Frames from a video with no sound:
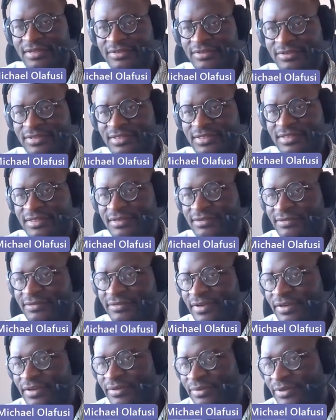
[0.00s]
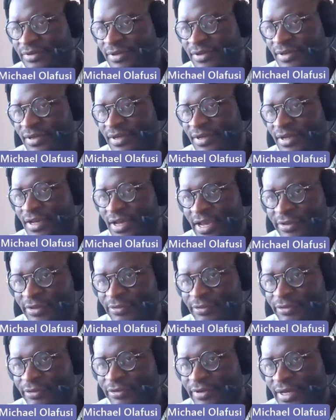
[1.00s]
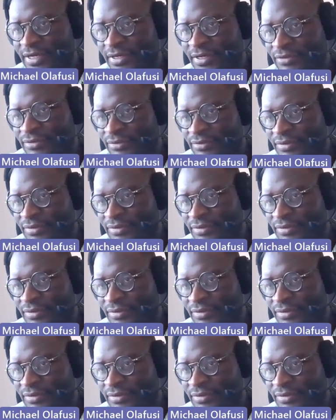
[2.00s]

that you see the effect, but I don't usually